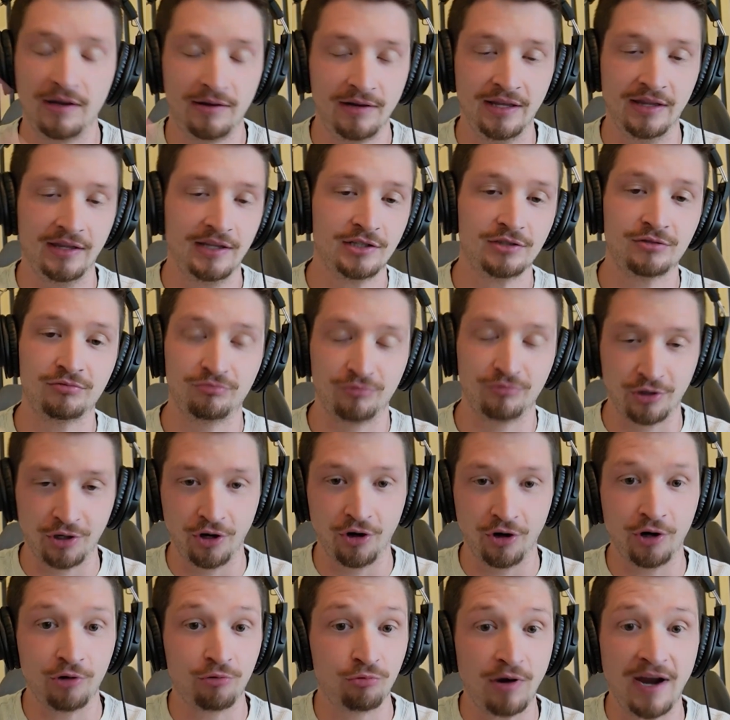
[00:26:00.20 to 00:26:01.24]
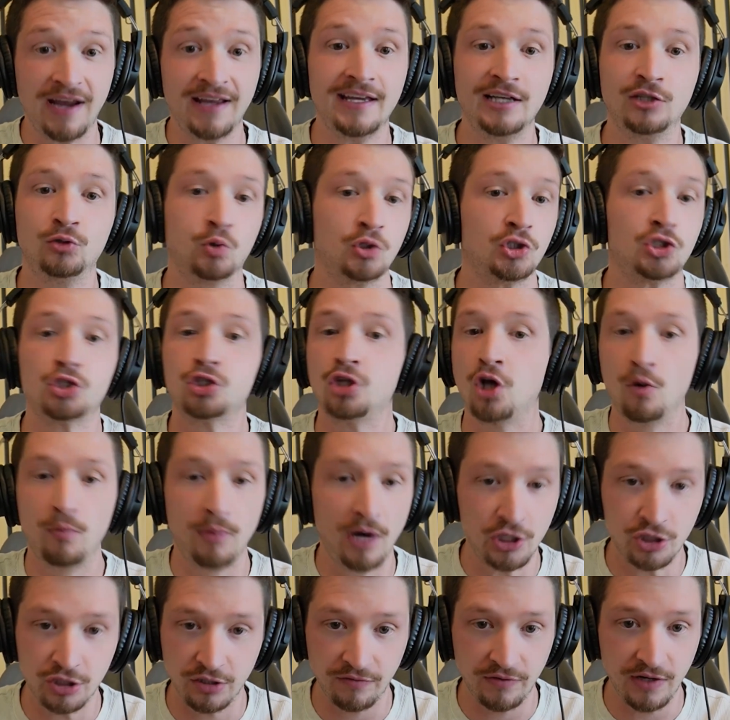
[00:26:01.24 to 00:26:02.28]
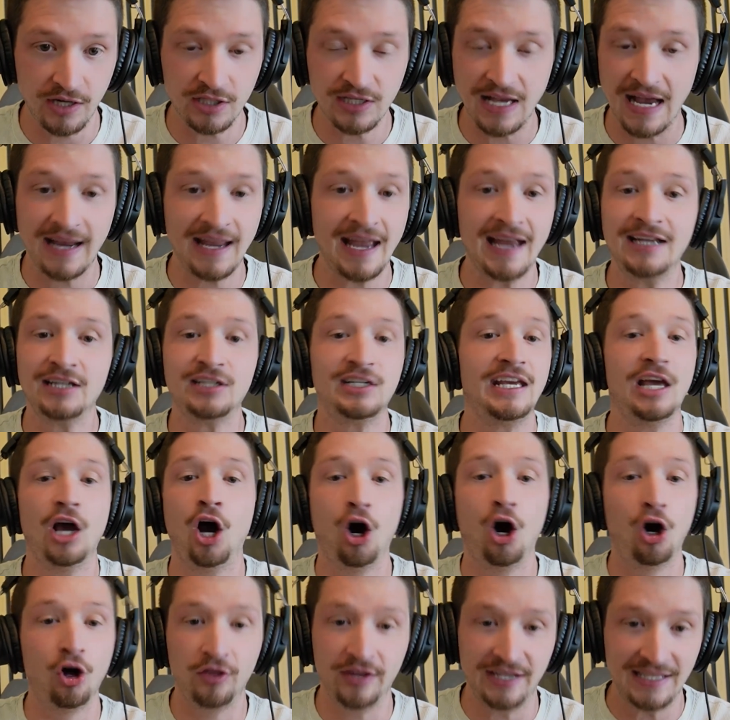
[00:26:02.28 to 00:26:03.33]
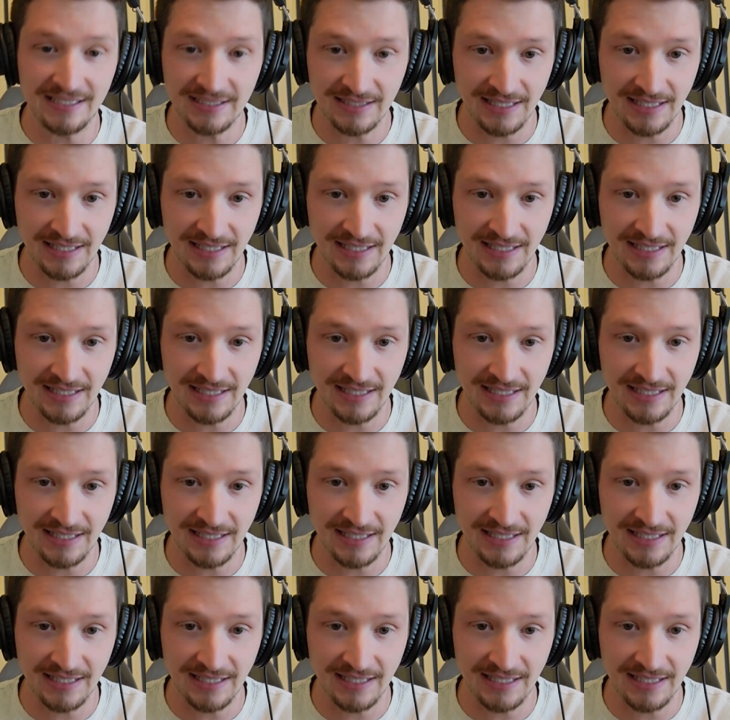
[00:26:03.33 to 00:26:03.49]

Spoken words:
in this regard, rankings want so much of us. I can't get all these